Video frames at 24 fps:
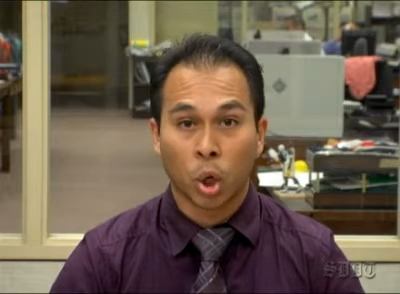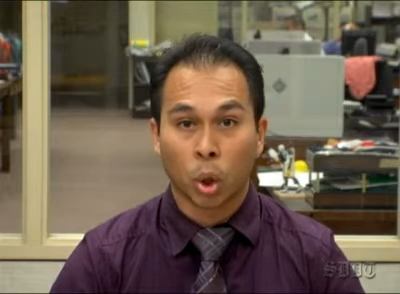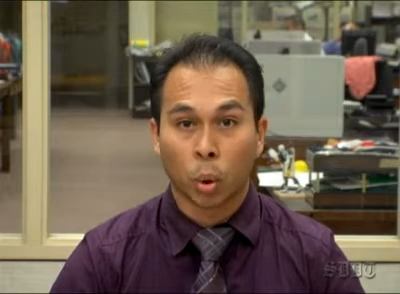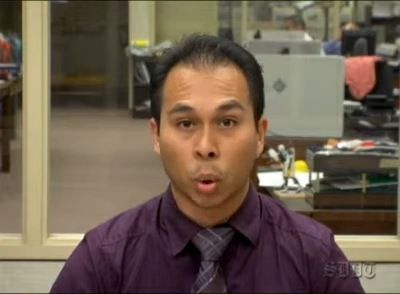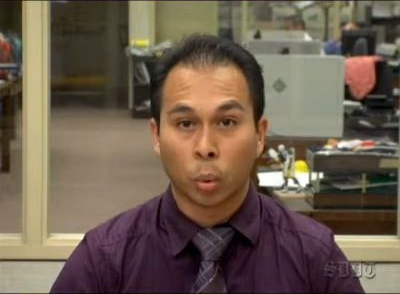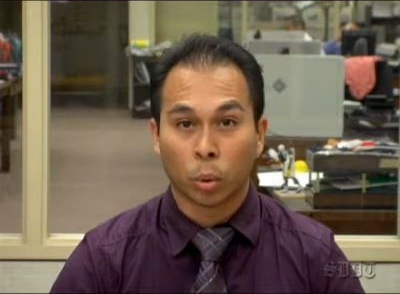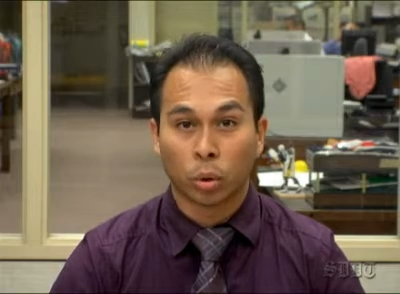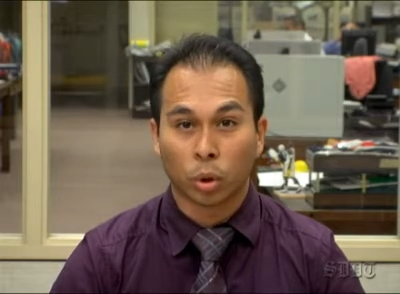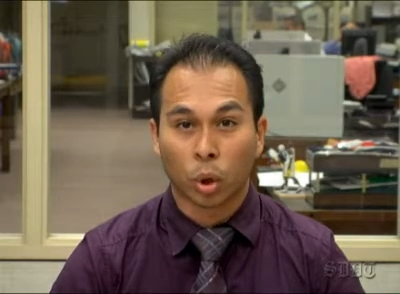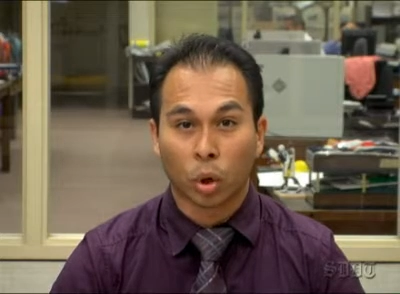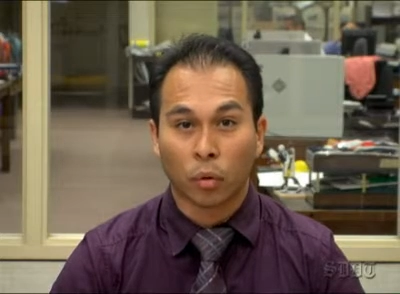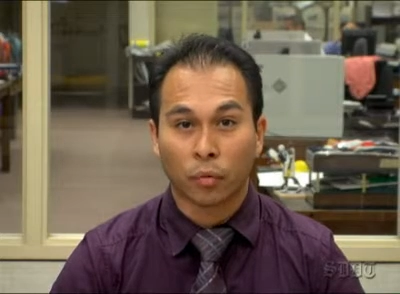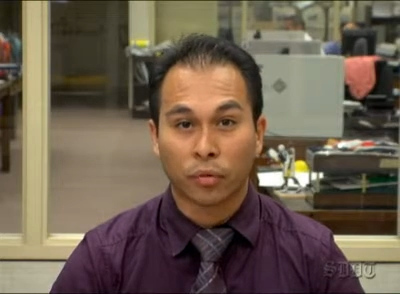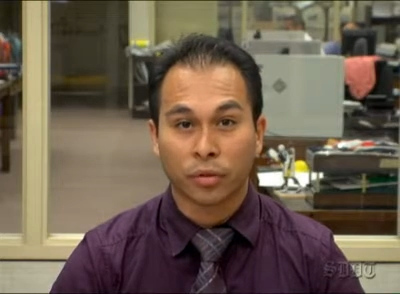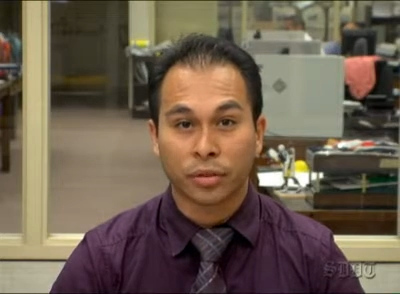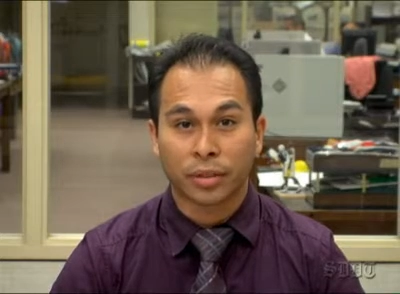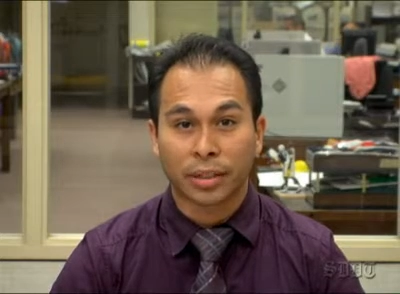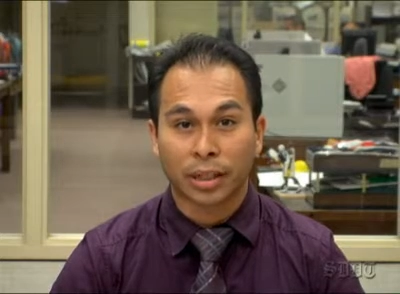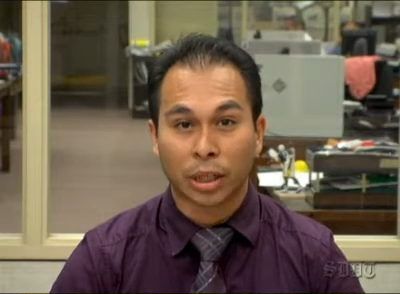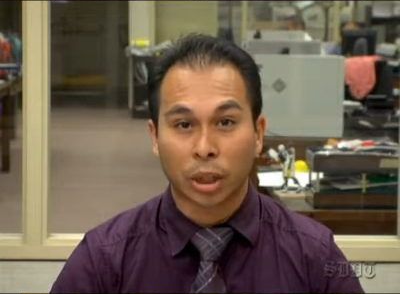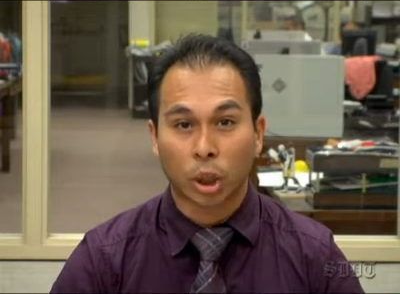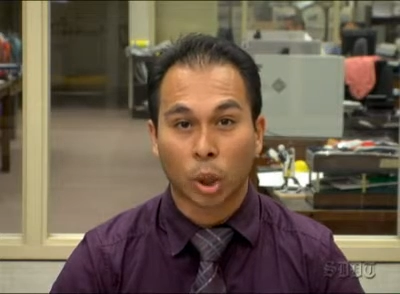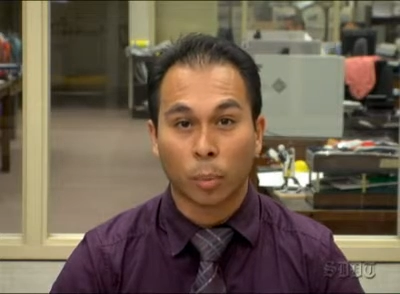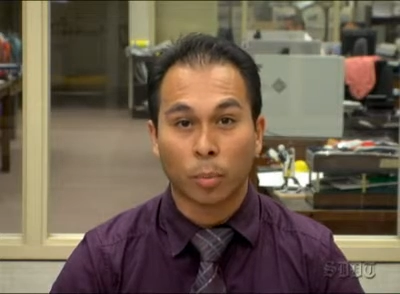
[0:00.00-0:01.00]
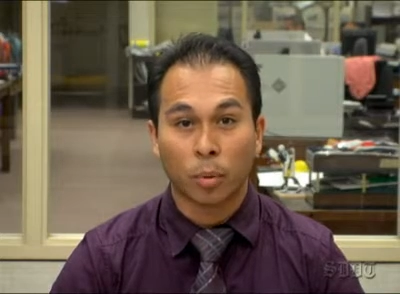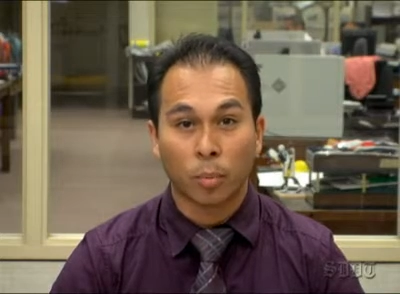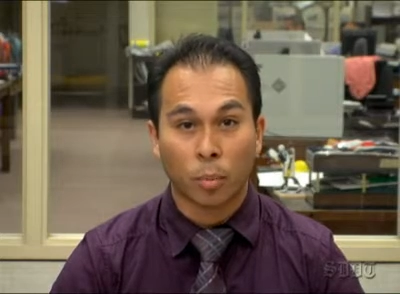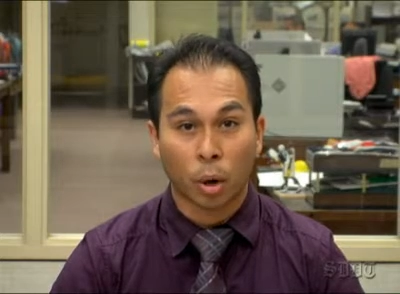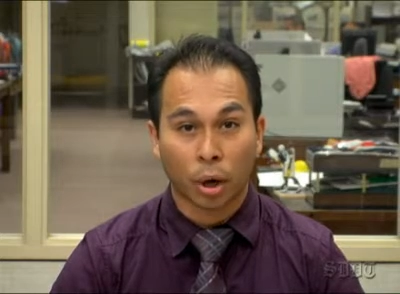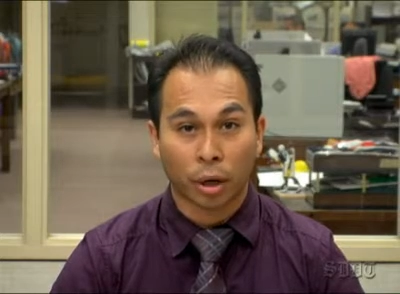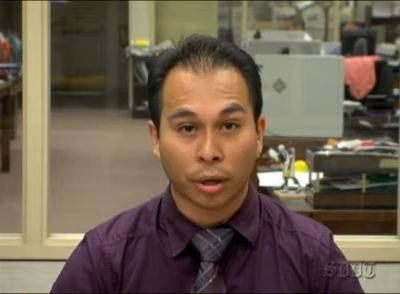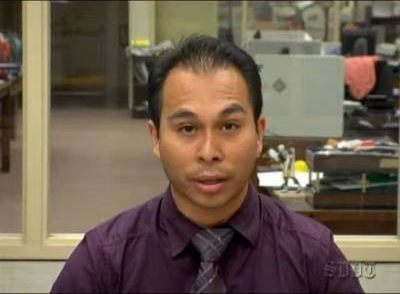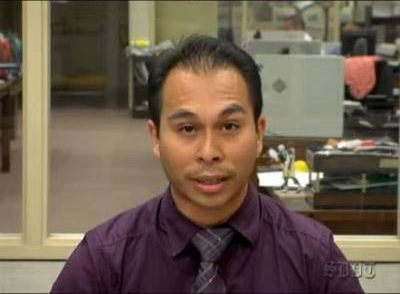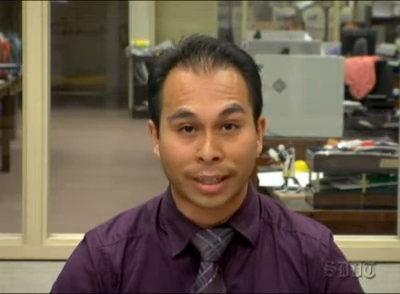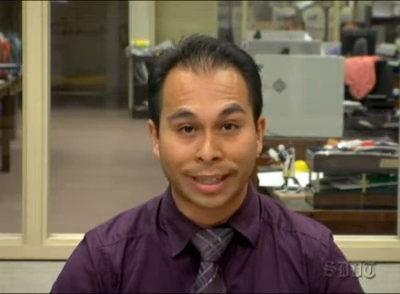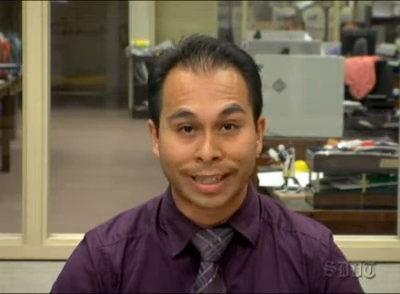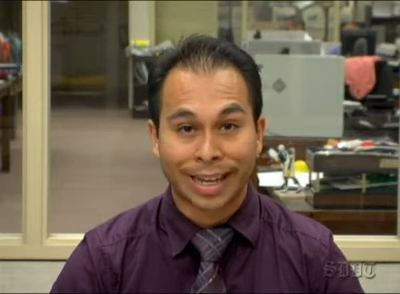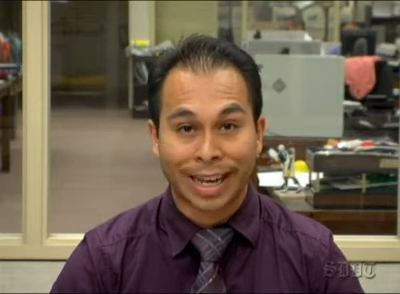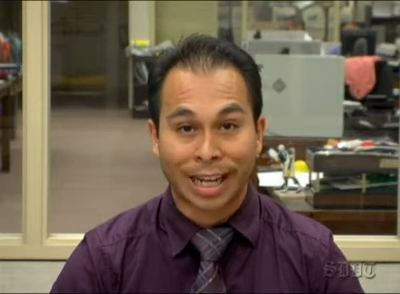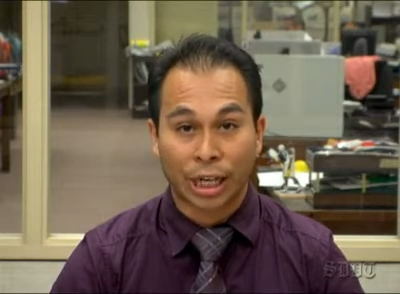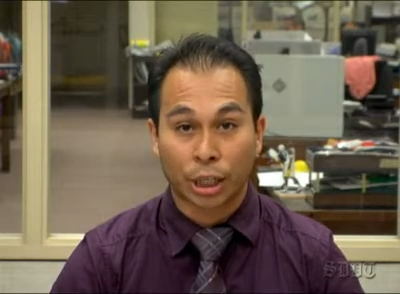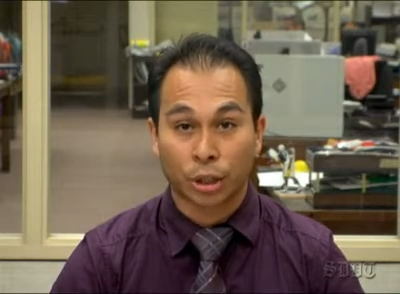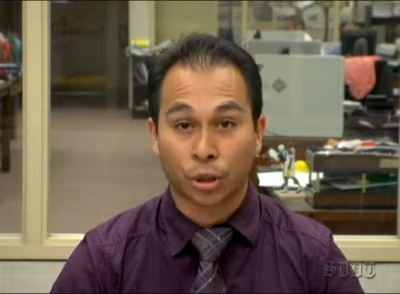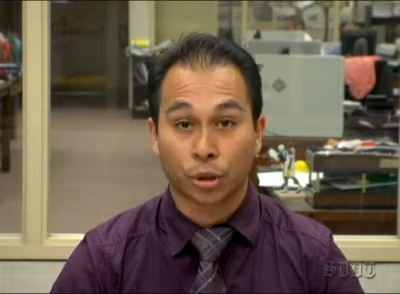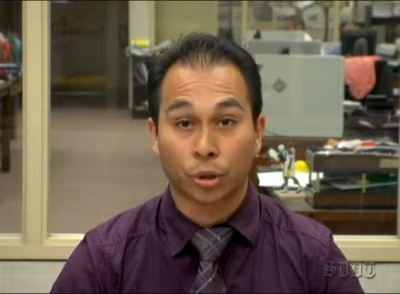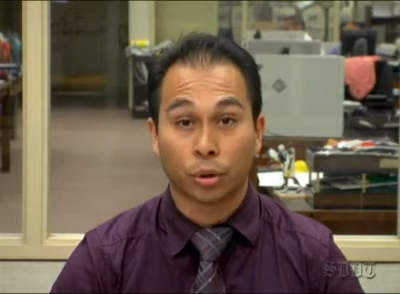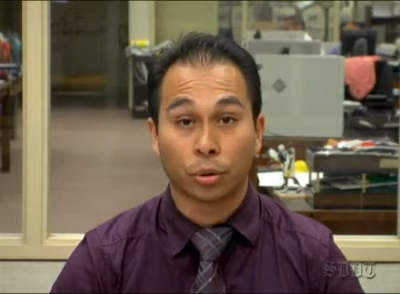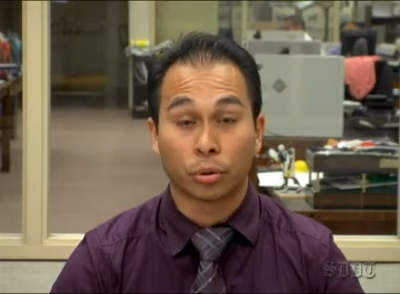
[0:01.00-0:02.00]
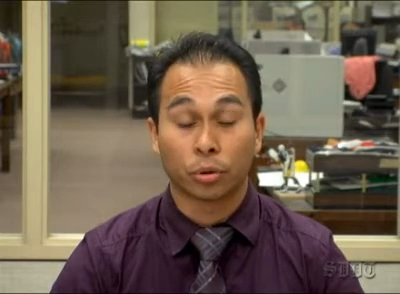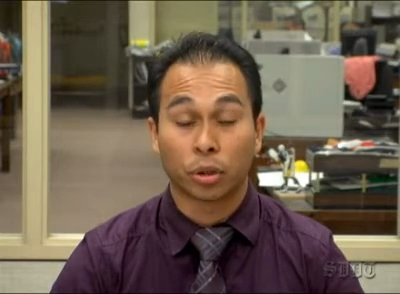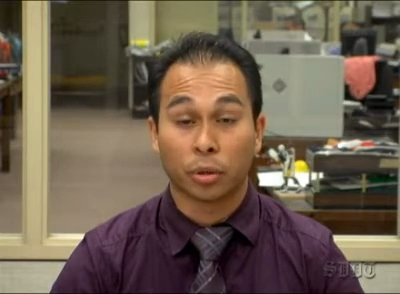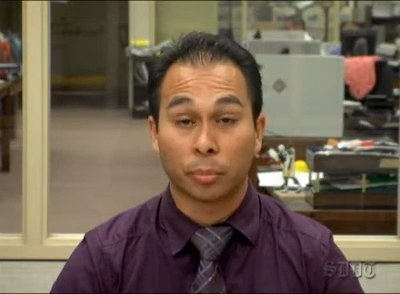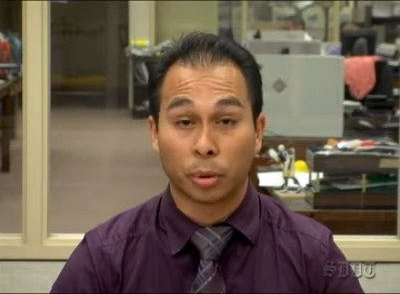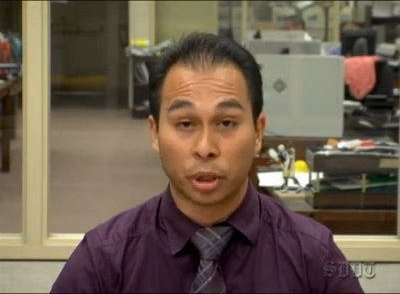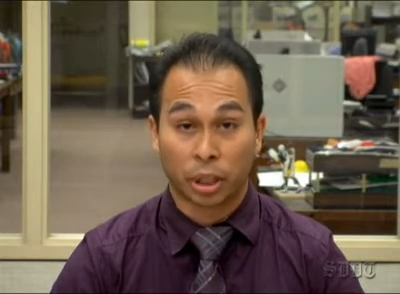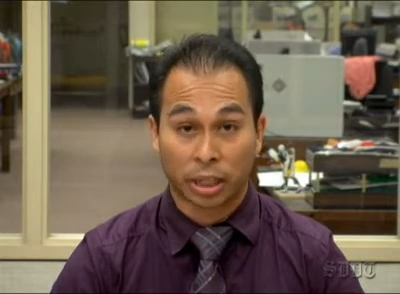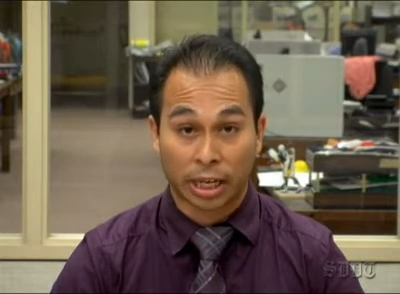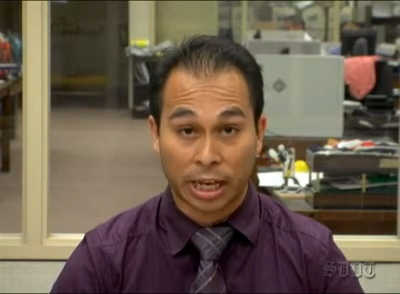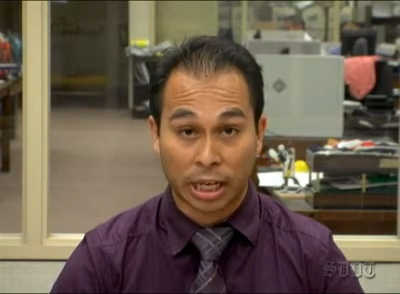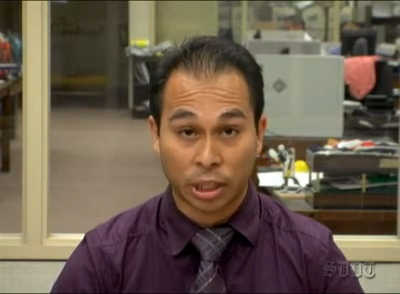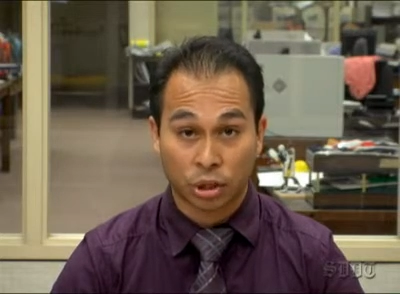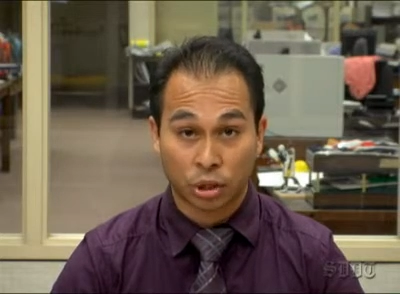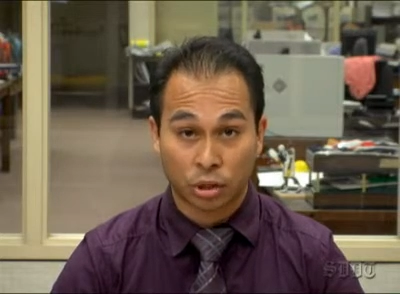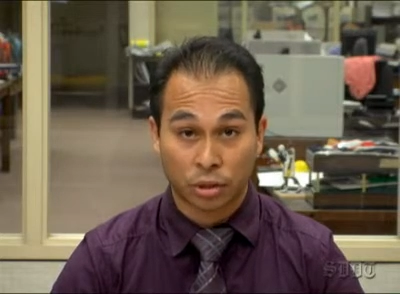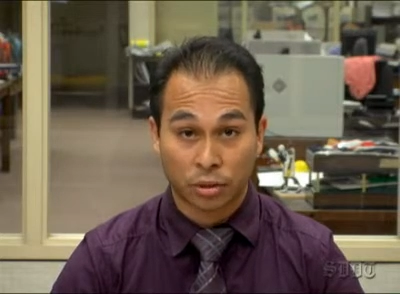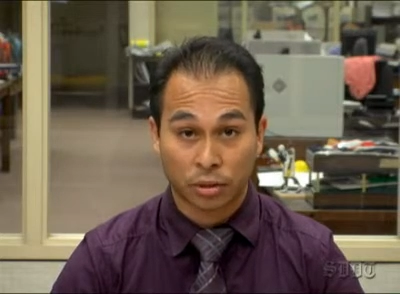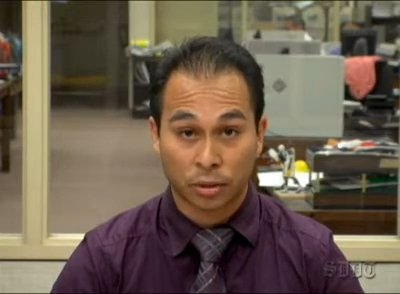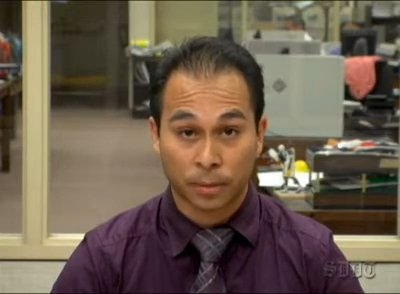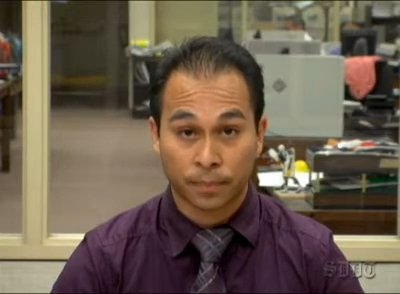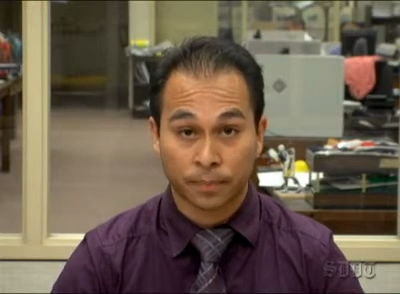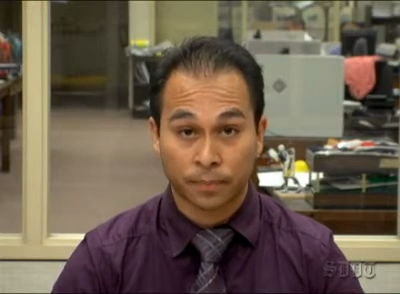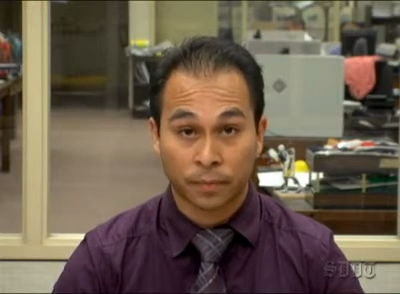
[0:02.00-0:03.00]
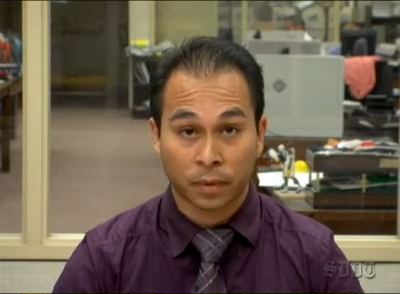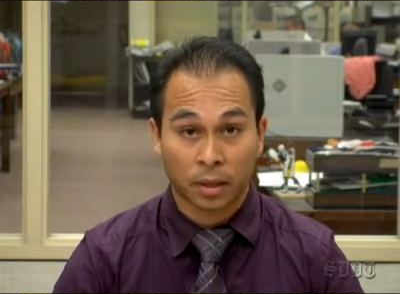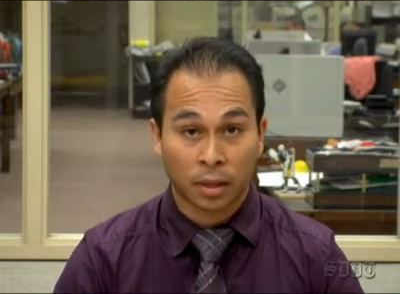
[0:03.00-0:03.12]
who will oversee global marketing and external communications.